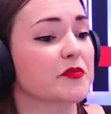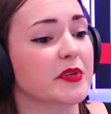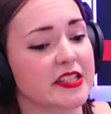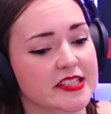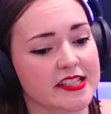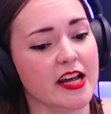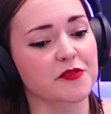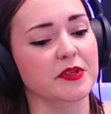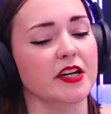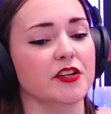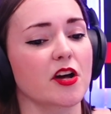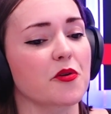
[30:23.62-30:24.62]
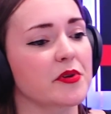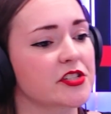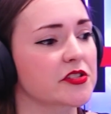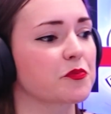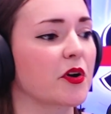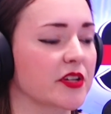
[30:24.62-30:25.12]
But instead, we're like, no, we
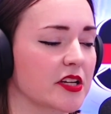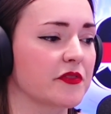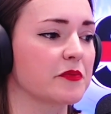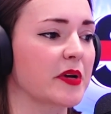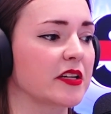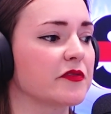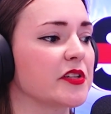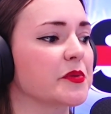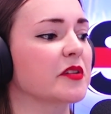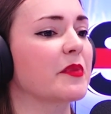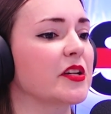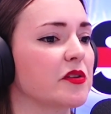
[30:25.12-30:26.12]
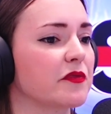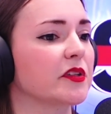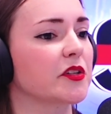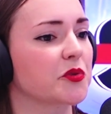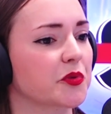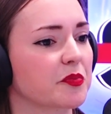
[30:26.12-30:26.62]
just won't give you benefits. We're going to make you feel
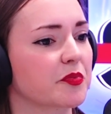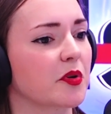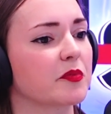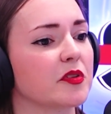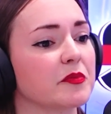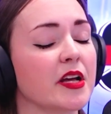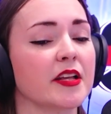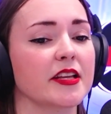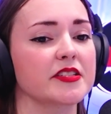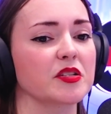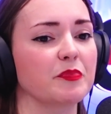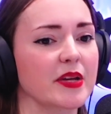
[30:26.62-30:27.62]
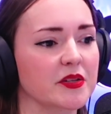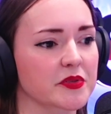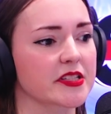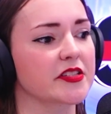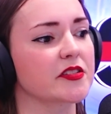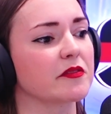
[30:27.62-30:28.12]
like you're the problem. There's an appeal
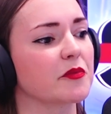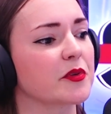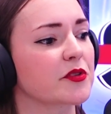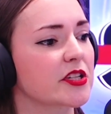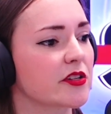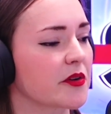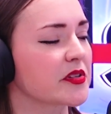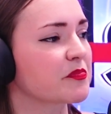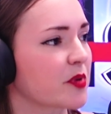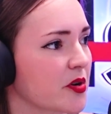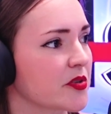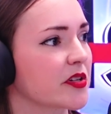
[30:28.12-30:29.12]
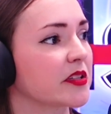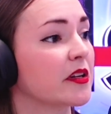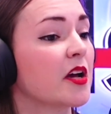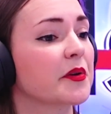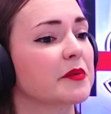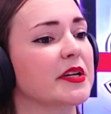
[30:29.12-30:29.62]
system that we already know is broken.
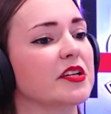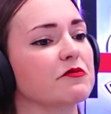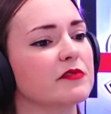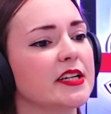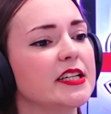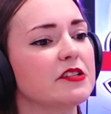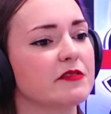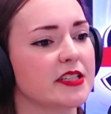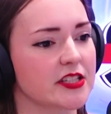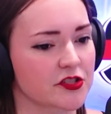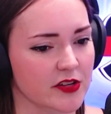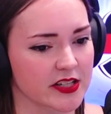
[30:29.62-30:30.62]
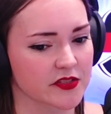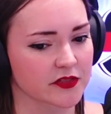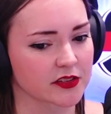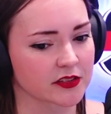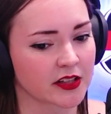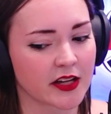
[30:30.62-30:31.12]
We're going to make it really, really
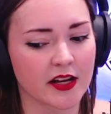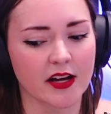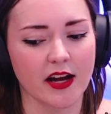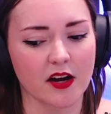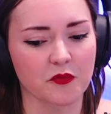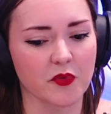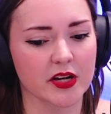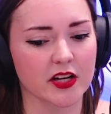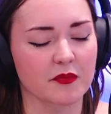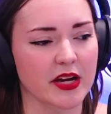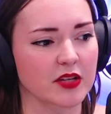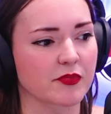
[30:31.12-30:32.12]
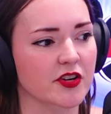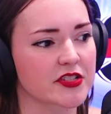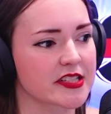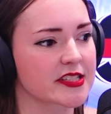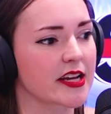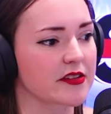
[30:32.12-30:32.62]
stressful. And we're going to make the
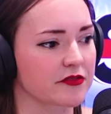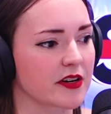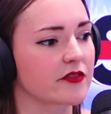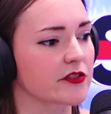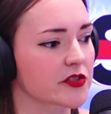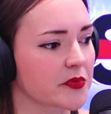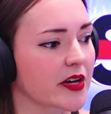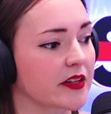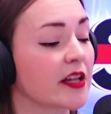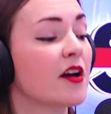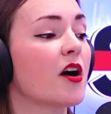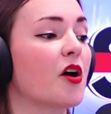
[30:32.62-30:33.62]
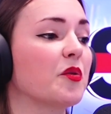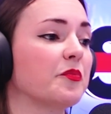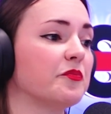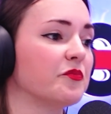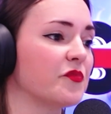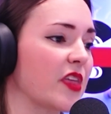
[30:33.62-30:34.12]
process take forever as well.
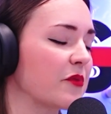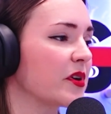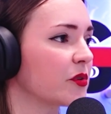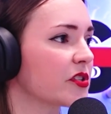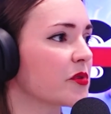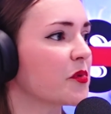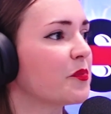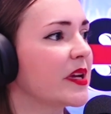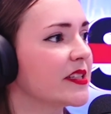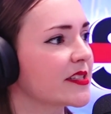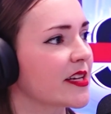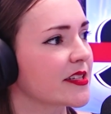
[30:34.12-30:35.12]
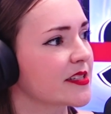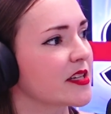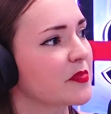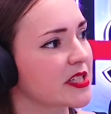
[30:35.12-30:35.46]
Then we also will means test it